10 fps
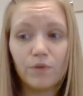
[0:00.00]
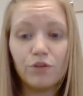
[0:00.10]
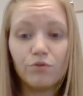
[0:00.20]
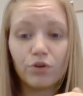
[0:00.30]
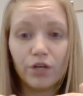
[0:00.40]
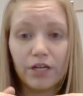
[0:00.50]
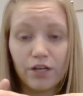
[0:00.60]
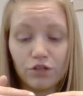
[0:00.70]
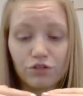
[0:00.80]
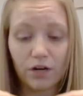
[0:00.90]
You
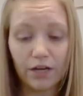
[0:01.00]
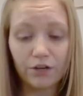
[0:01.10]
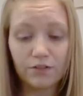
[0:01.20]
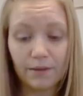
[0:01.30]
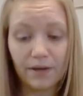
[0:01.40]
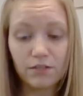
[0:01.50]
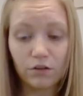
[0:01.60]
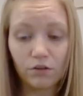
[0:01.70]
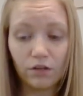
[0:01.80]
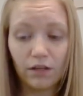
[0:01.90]
could draw your
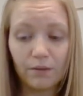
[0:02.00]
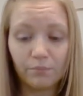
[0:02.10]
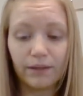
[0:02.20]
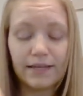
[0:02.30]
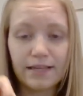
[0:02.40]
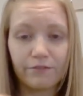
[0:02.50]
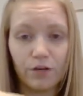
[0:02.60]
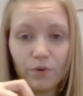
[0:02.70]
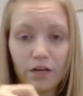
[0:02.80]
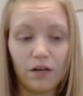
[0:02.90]
semicircle and place
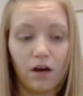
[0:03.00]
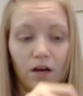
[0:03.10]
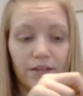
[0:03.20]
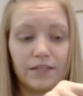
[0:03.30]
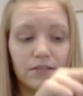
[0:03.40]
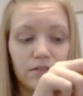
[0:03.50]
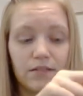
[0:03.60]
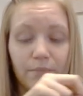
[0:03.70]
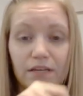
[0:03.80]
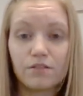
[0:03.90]
everyone on the
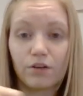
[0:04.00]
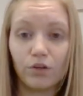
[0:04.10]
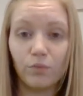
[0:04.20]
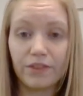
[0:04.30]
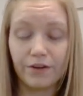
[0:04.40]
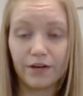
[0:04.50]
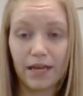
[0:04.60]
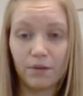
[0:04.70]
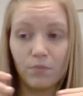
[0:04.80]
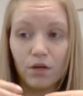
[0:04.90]
semicircle with their
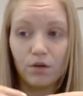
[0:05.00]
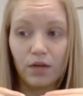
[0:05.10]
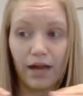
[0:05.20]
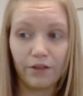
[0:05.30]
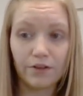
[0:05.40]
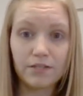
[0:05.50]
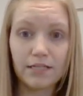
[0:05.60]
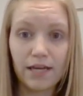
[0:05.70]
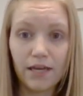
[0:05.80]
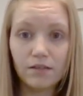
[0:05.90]
name, how they're
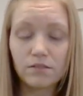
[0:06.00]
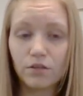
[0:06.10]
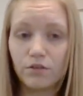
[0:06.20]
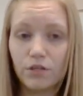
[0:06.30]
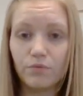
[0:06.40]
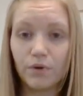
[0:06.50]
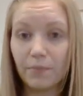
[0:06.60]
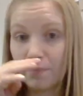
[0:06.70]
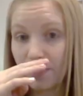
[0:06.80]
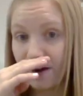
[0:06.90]
sitting, so you
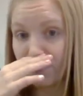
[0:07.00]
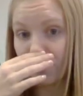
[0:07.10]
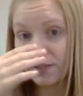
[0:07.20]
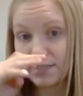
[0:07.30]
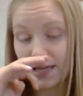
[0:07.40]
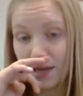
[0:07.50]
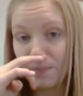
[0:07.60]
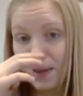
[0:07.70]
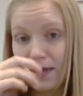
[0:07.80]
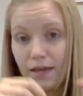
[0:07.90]
remember everyone's
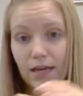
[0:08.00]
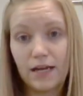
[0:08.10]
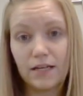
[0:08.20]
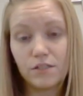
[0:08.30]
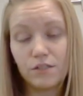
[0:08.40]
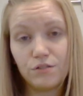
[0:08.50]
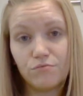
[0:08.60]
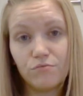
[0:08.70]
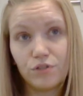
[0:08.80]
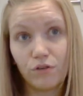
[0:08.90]
name and
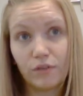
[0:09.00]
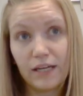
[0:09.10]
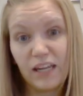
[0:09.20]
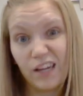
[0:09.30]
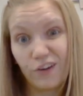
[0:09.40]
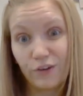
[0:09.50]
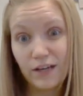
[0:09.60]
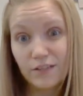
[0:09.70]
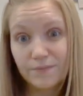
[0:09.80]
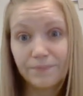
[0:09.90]
you don't get it
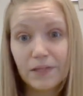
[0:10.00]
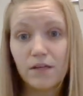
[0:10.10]
incorrect.